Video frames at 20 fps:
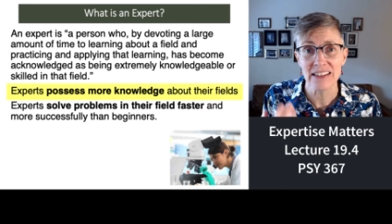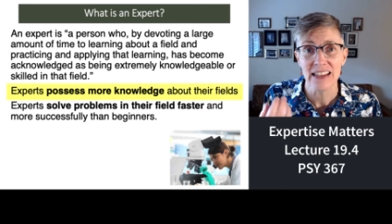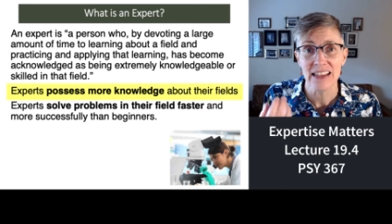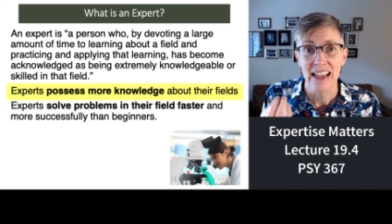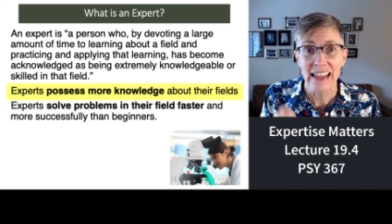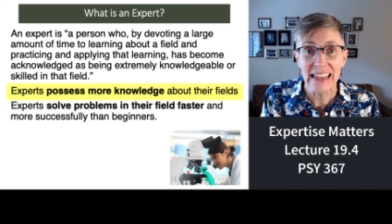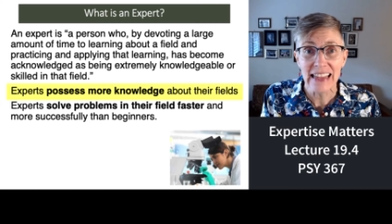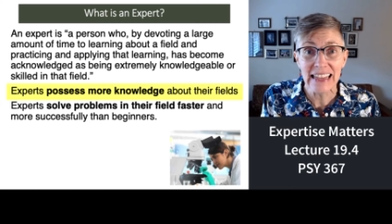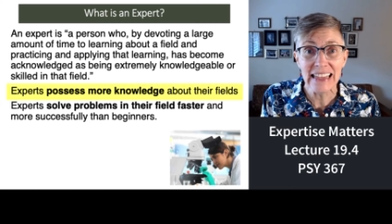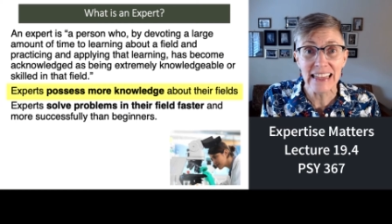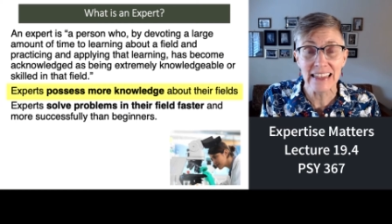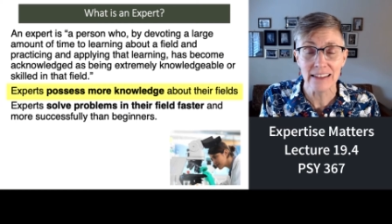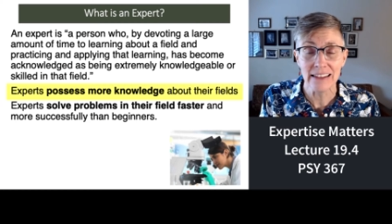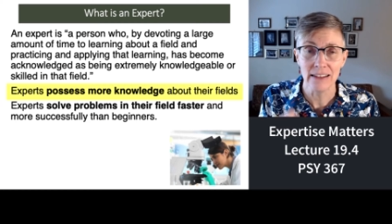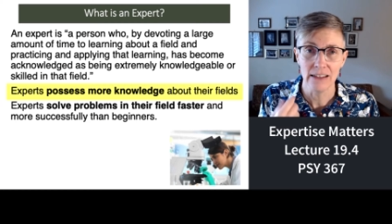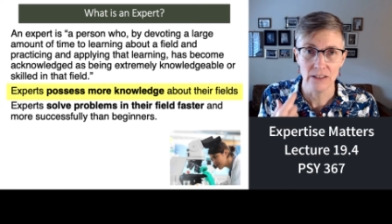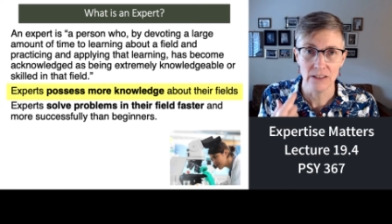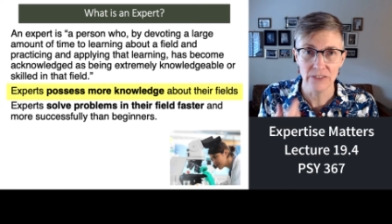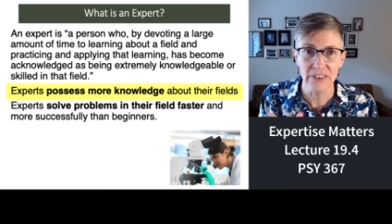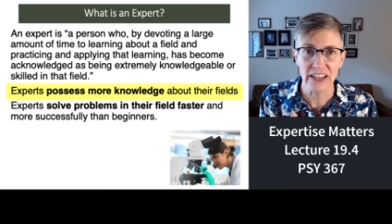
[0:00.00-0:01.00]
in
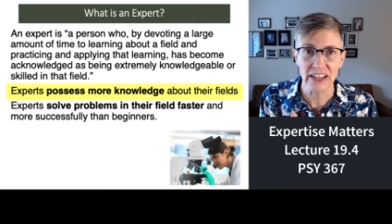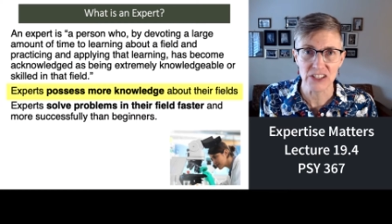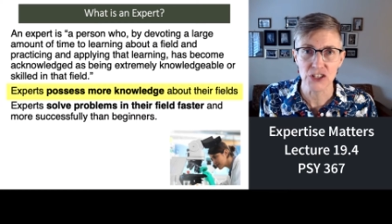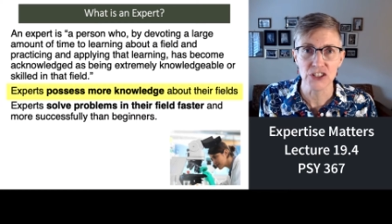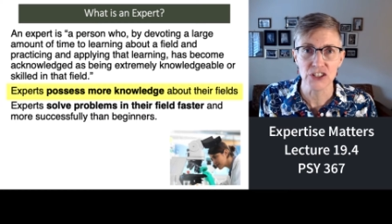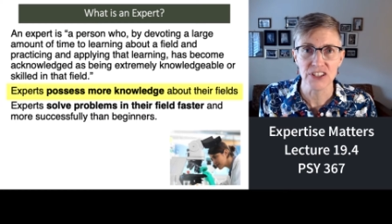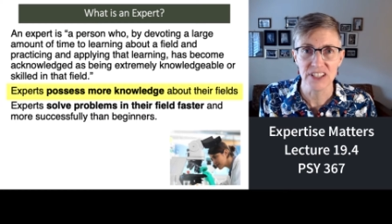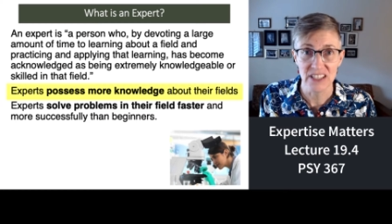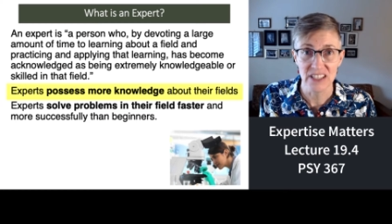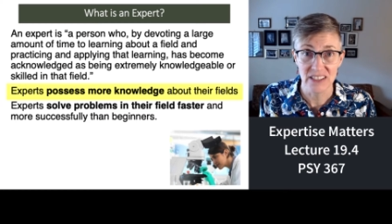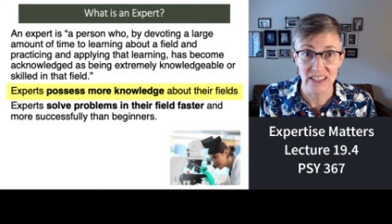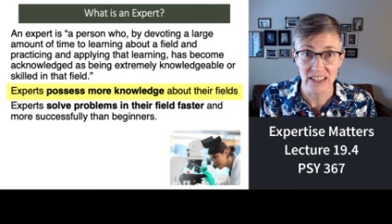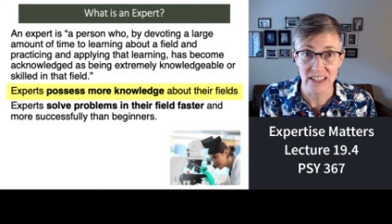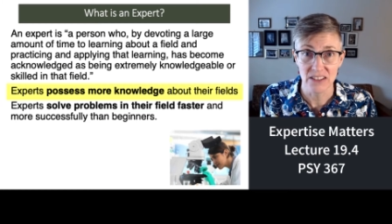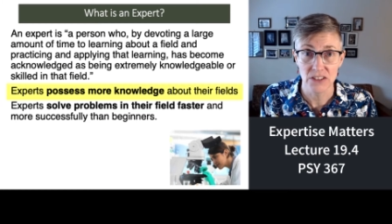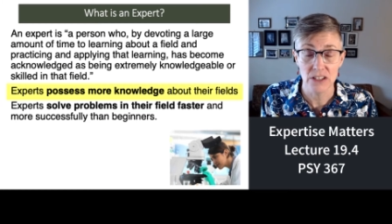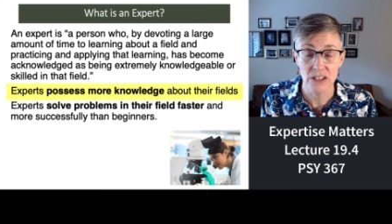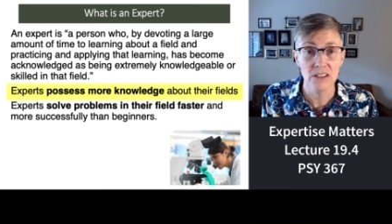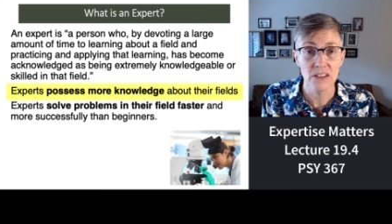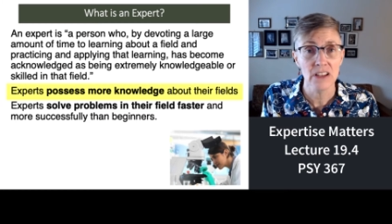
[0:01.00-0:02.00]
infectious diseases.